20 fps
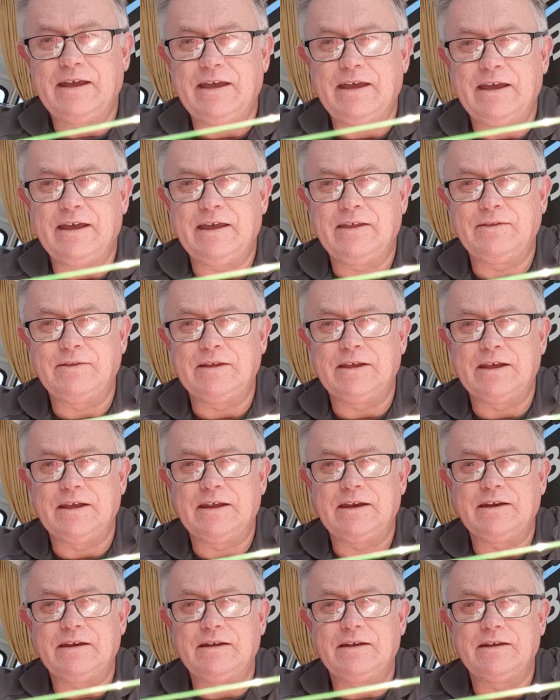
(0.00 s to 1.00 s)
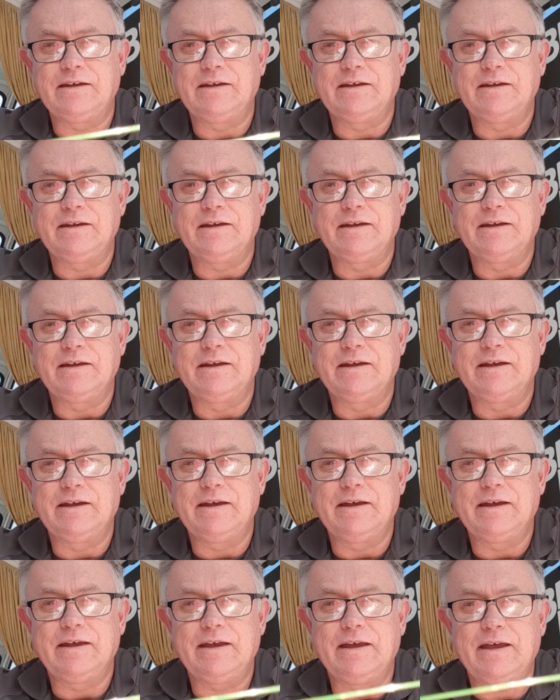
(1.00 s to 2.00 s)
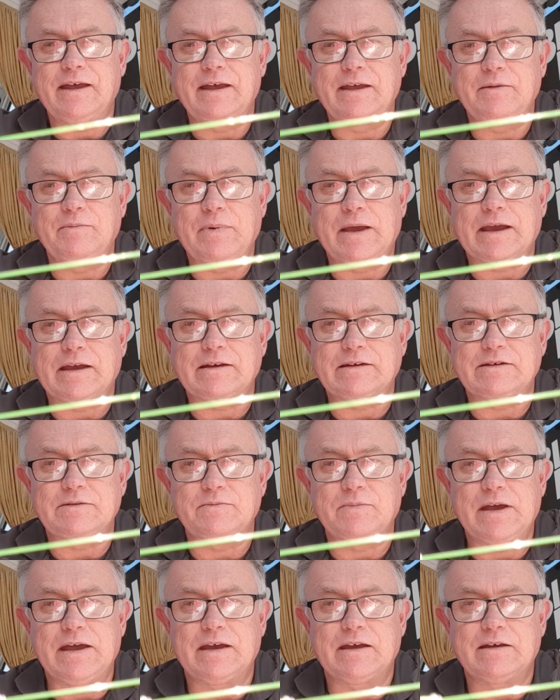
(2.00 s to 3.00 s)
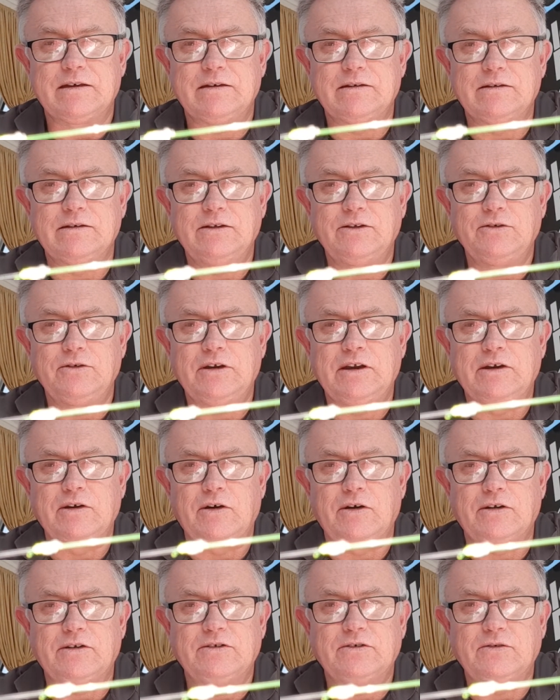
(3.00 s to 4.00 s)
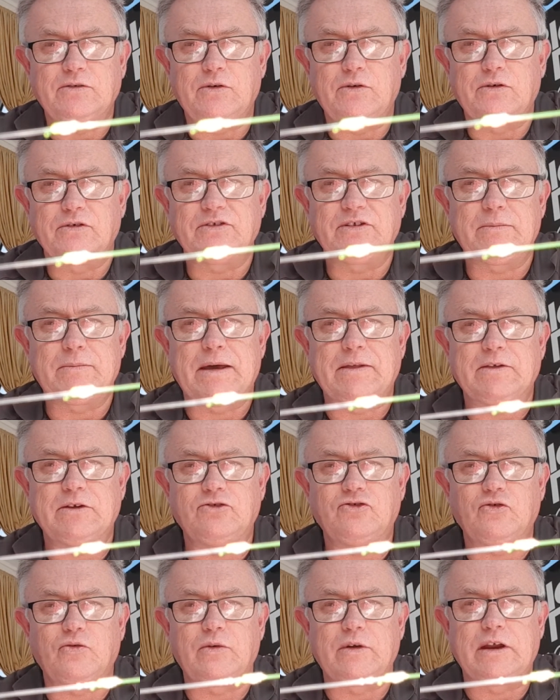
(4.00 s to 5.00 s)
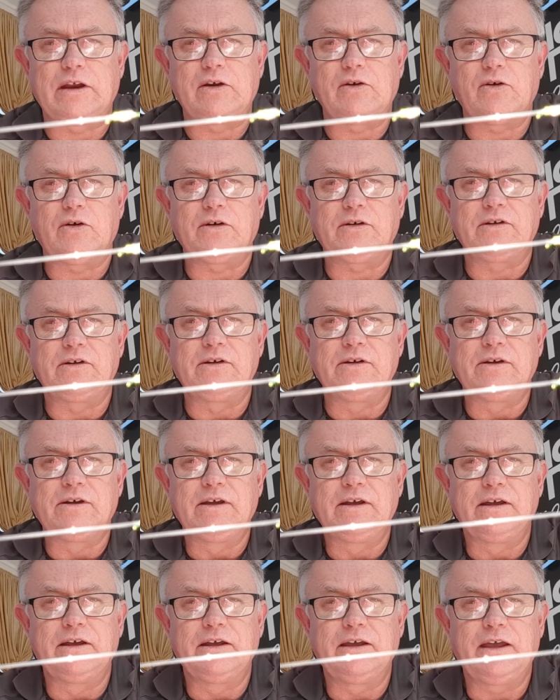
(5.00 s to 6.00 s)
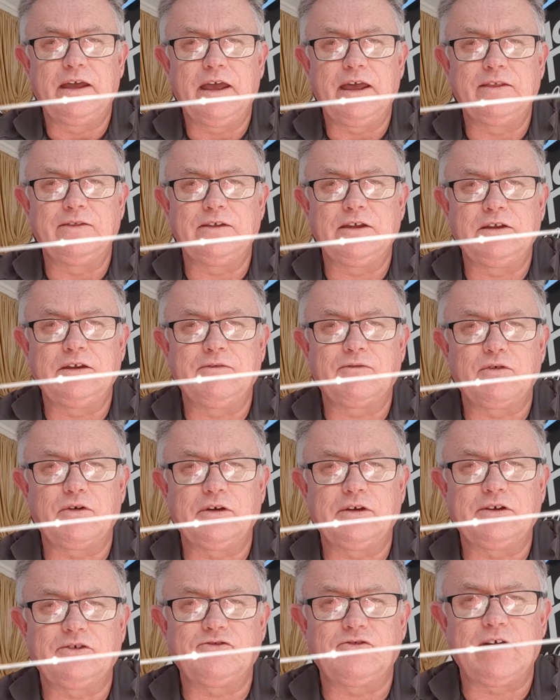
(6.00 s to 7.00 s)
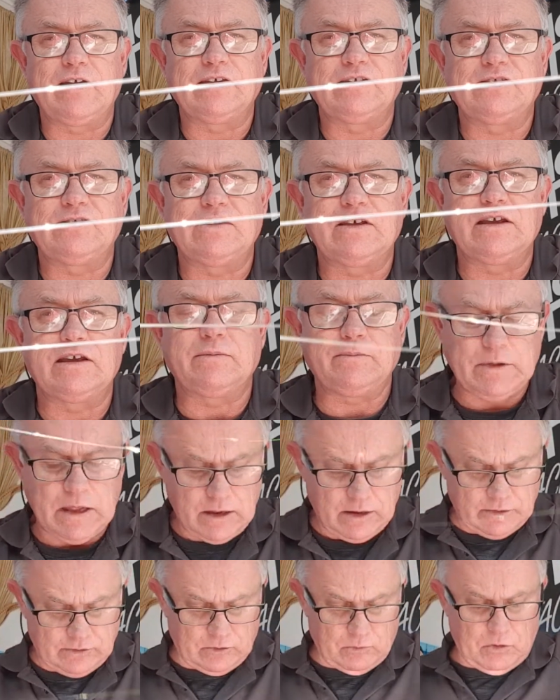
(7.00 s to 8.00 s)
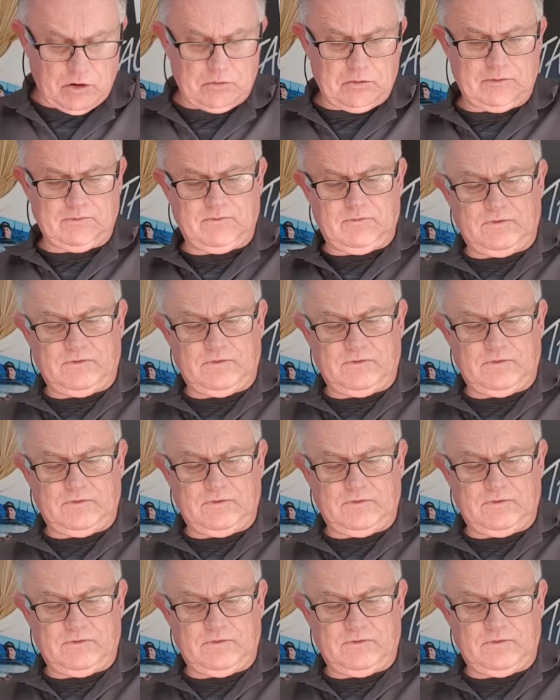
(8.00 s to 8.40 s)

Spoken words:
and then a back-to-back uni knot or some other joining knot, and then you've got your trace there. So what we've